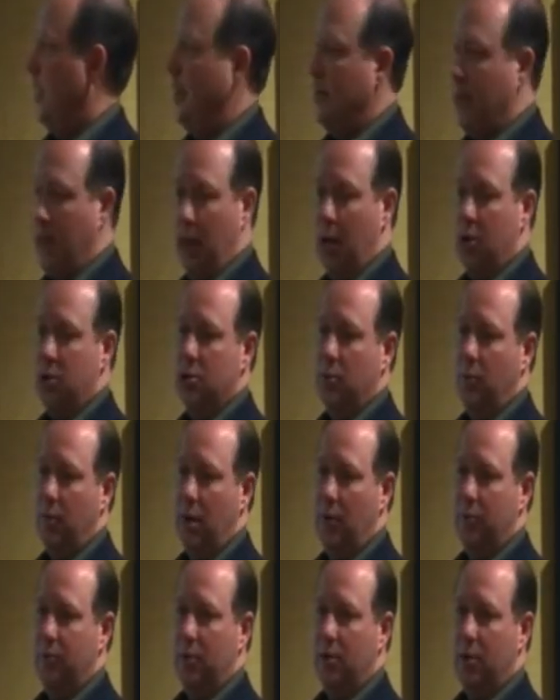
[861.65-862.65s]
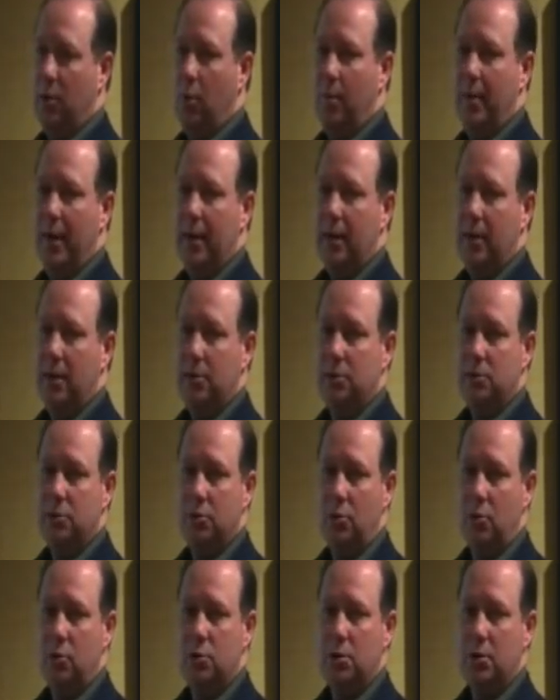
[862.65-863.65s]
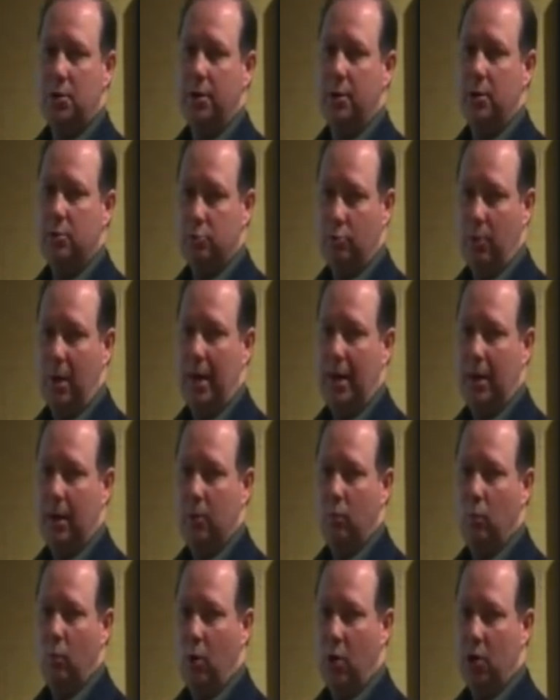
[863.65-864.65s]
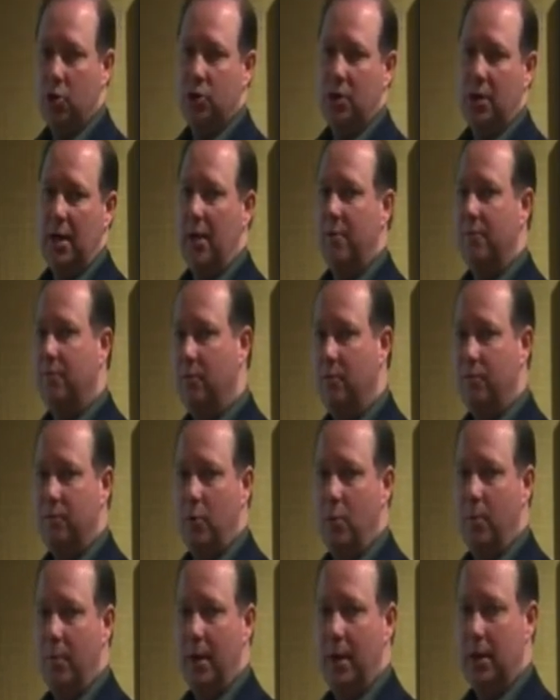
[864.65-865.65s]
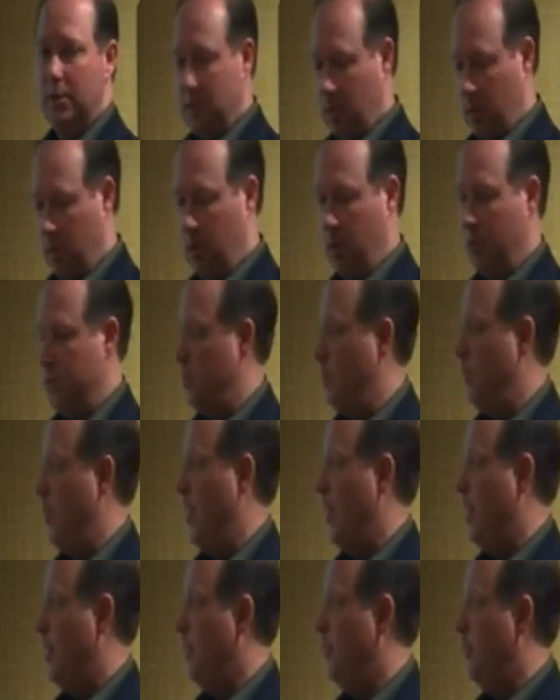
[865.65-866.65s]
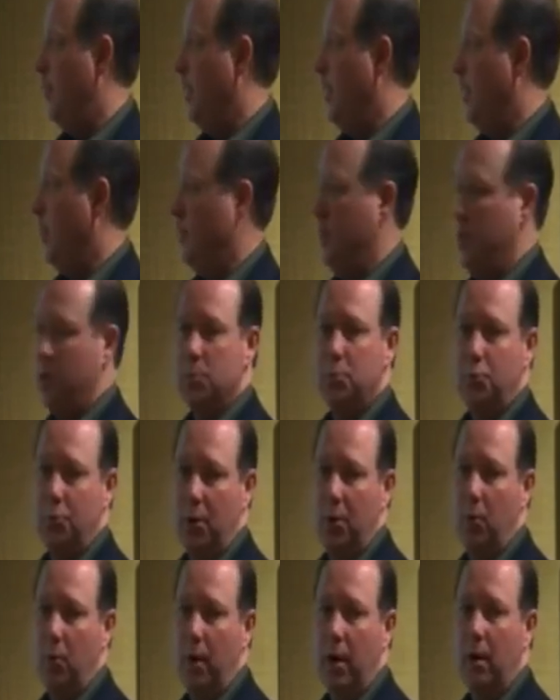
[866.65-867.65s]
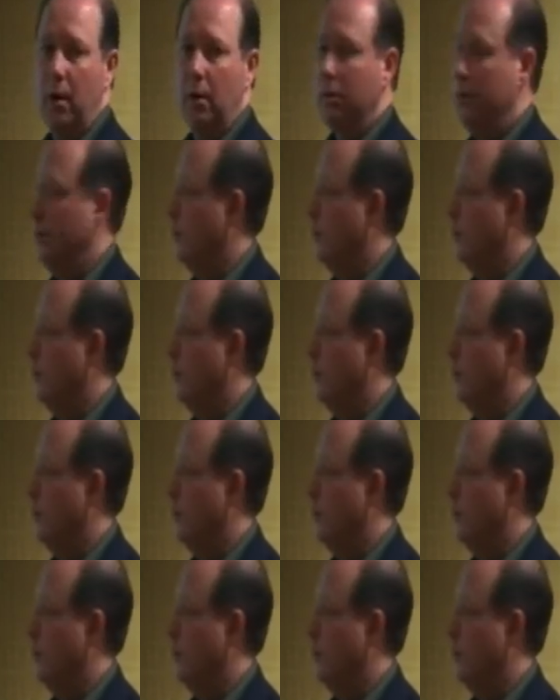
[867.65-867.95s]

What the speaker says: Occasionally, we have to go back in surgically and drain it, wash it out for a few minutes, and close it back up again, but that's pretty rare.